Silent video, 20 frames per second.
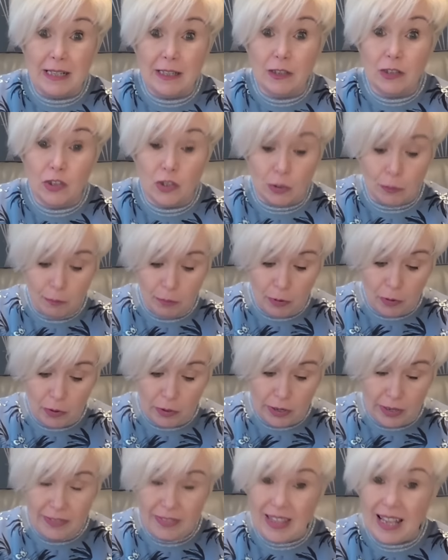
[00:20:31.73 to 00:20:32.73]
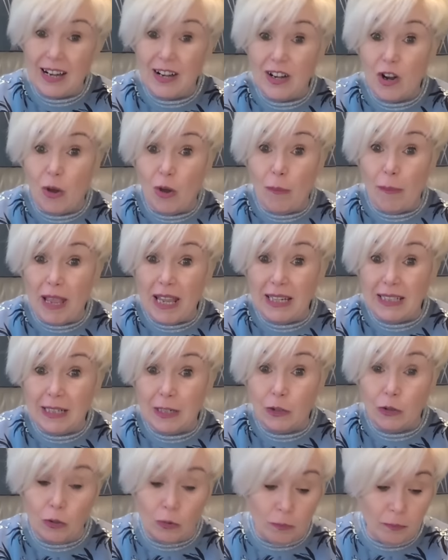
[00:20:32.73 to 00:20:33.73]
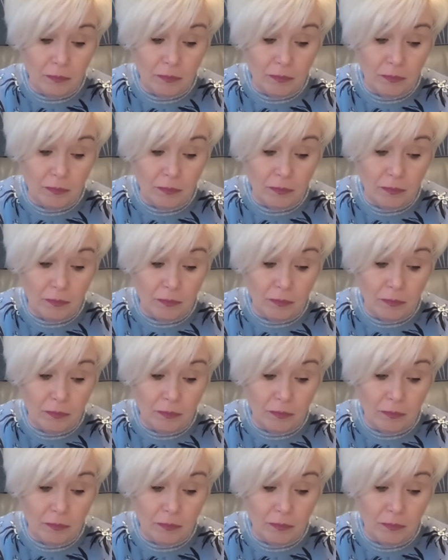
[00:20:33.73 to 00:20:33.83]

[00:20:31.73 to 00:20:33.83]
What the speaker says: at some point and then not made it up.